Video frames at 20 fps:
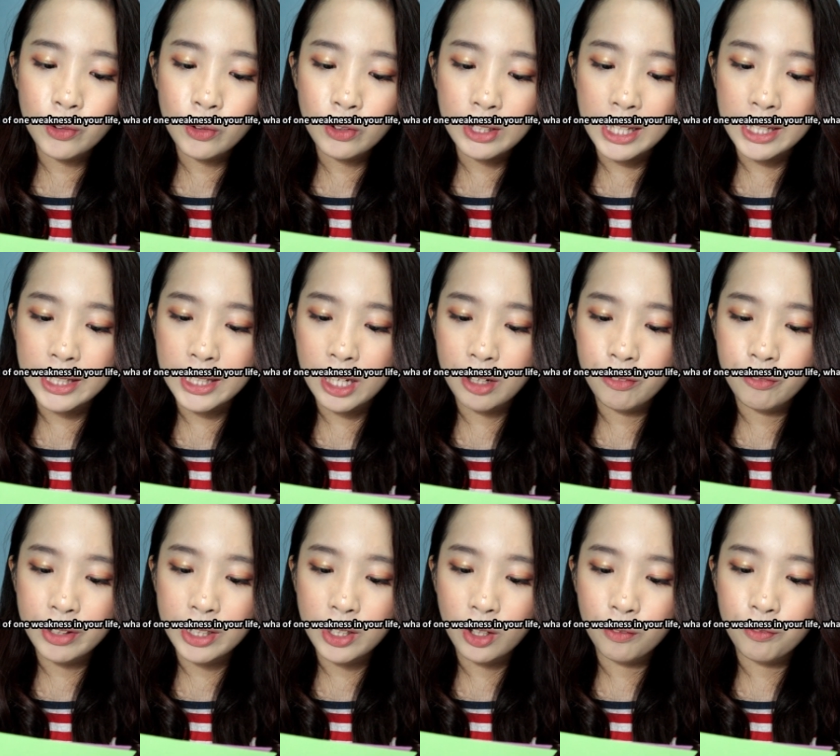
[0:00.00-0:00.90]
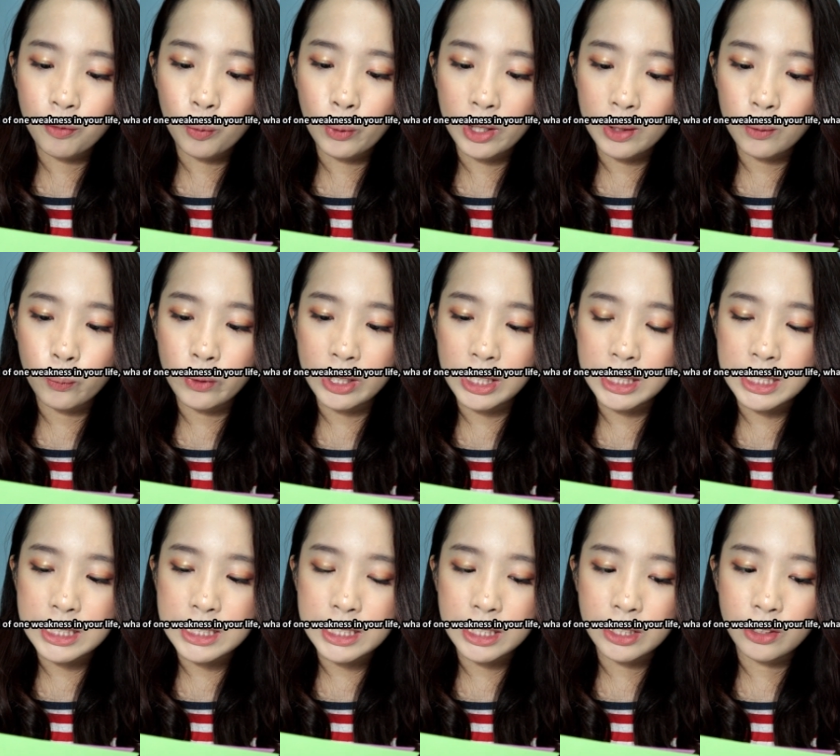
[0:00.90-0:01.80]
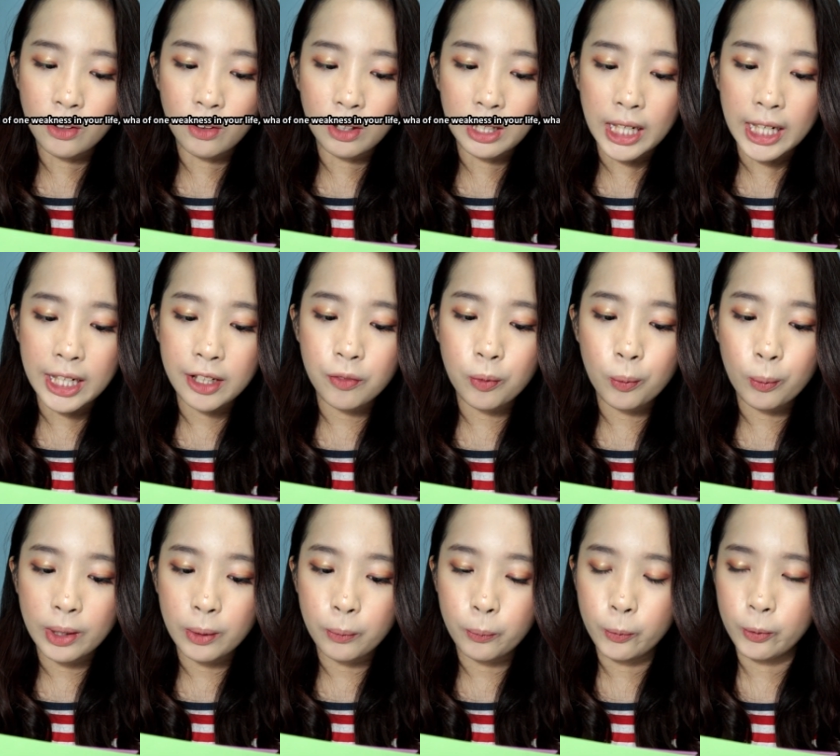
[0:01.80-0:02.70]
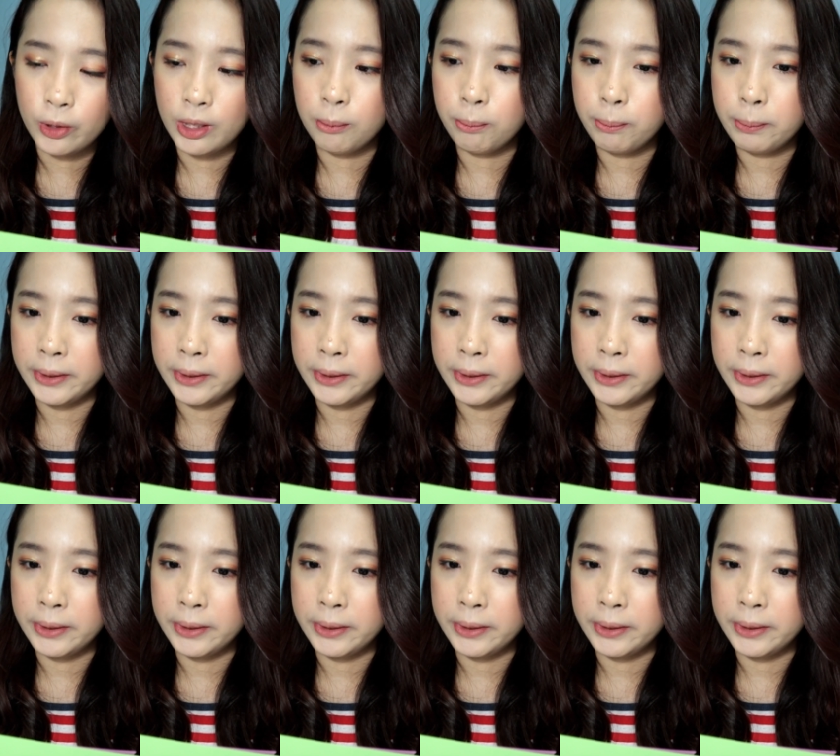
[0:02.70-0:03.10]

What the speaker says: you can get rid of one weakness in your life, what would it